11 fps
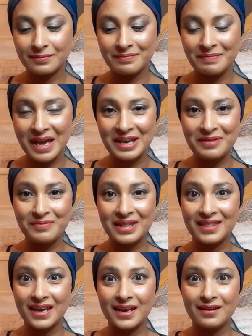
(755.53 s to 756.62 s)
making me
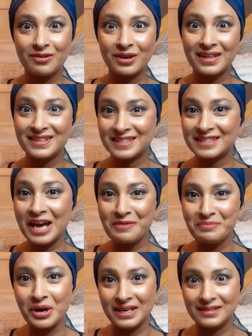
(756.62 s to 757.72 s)
think, okay, this is how
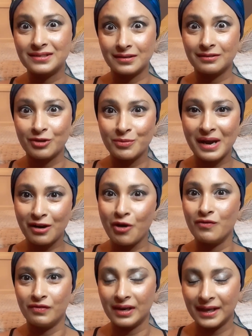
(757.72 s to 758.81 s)
mine is going to grow back,
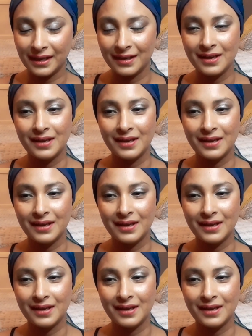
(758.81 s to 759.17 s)
hopefully,